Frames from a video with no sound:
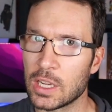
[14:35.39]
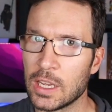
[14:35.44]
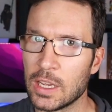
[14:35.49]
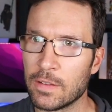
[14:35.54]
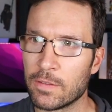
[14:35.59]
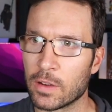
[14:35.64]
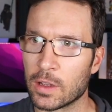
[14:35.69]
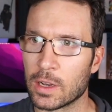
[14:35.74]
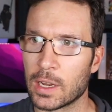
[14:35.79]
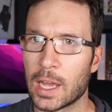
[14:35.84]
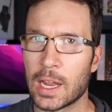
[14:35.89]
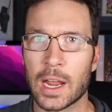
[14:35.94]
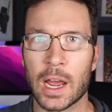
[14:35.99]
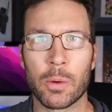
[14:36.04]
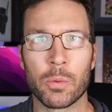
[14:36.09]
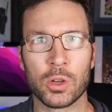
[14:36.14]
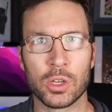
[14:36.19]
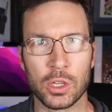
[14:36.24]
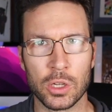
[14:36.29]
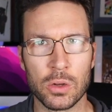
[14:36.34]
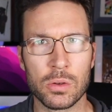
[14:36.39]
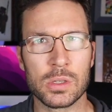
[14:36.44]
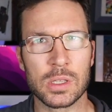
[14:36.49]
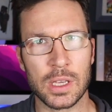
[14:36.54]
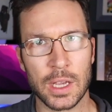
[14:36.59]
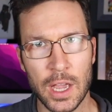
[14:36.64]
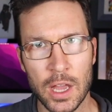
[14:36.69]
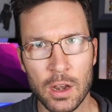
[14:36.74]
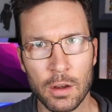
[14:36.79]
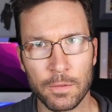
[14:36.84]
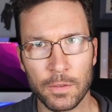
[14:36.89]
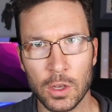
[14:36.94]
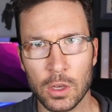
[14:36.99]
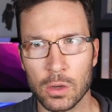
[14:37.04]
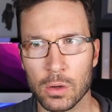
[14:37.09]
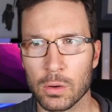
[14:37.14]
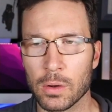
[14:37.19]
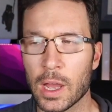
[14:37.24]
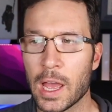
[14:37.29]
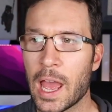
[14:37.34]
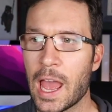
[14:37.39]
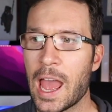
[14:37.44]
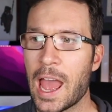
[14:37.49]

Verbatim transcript: even and I would use the interview